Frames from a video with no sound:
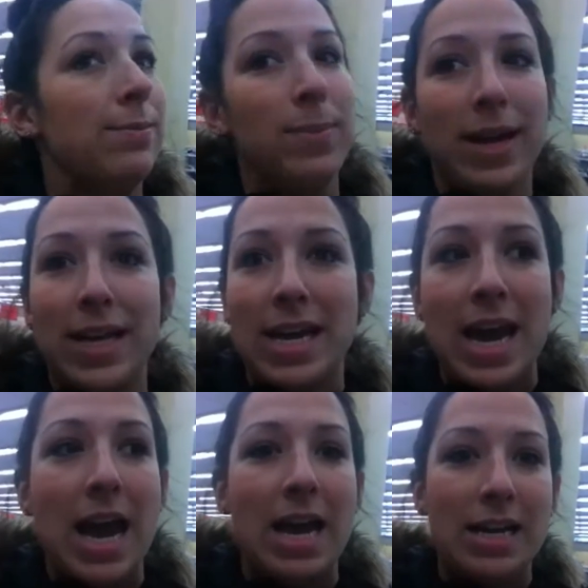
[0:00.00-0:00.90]
But
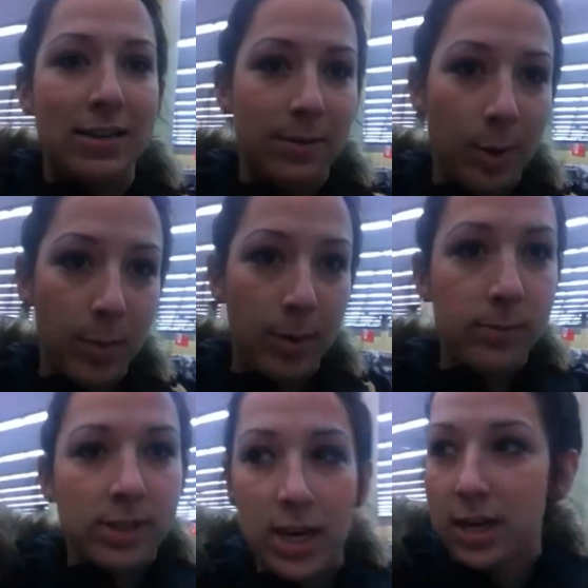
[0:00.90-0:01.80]
yeah, my
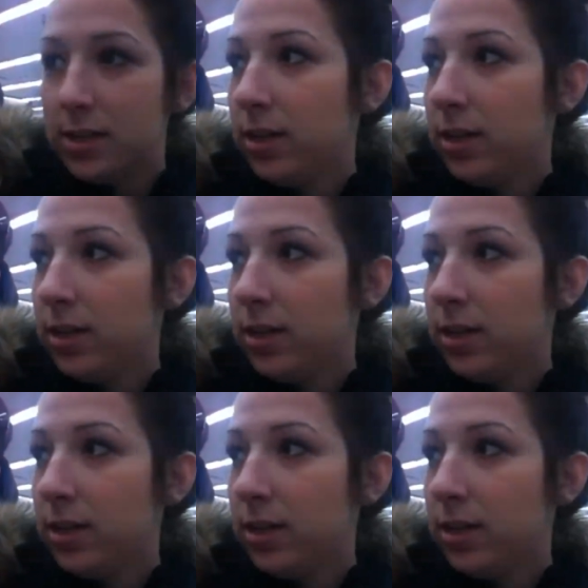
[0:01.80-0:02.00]
mom's yet